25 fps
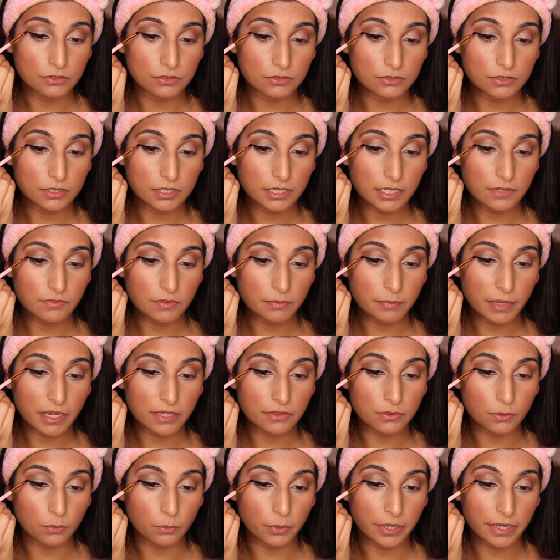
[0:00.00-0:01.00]
You can even
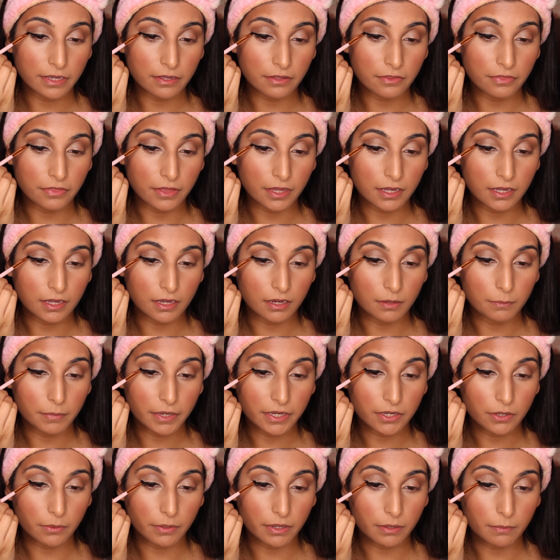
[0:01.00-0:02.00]
make the wing thicker
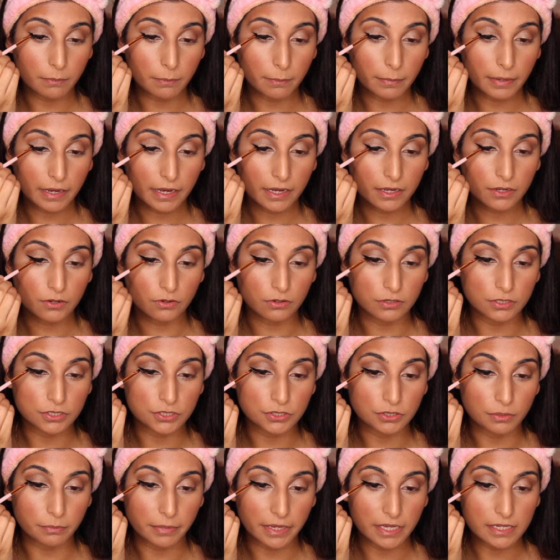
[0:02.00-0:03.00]
by going back
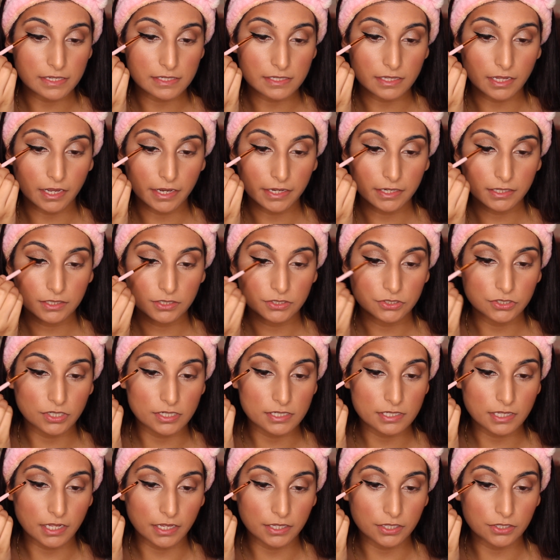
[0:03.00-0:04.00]
onto your baseline,
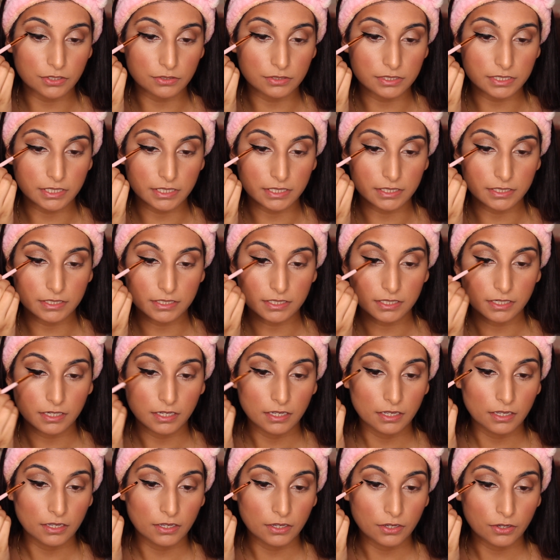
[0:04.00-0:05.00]
just like you did
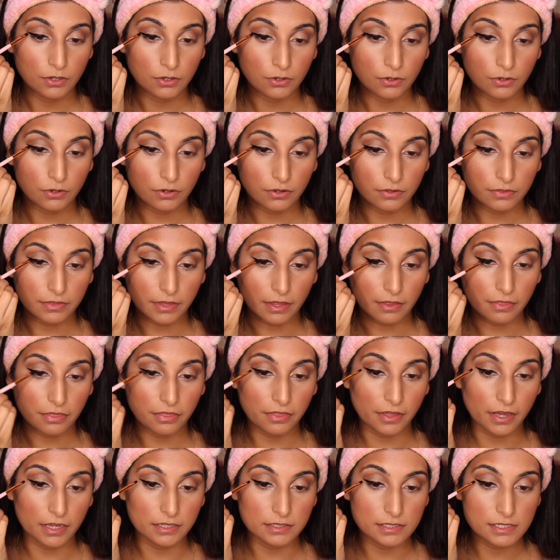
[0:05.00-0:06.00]
on that
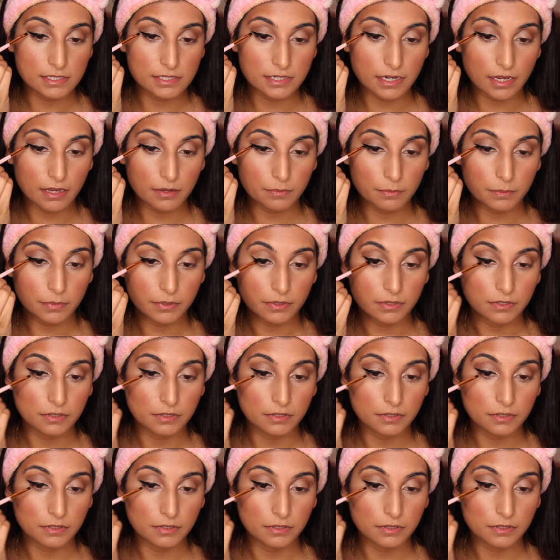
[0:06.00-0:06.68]
third step.